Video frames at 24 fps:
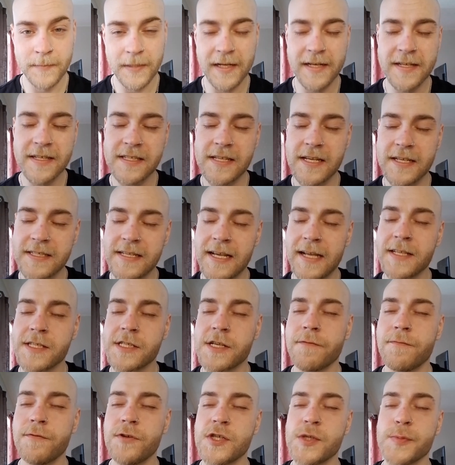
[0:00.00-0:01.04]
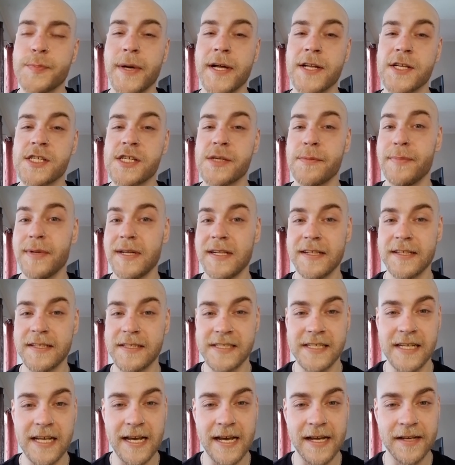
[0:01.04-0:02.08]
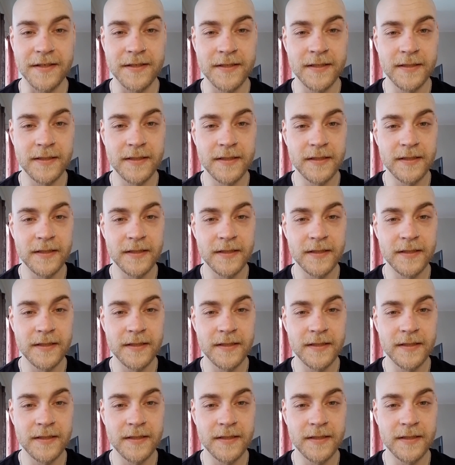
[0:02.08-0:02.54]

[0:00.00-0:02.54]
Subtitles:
It is a sense of responsibility and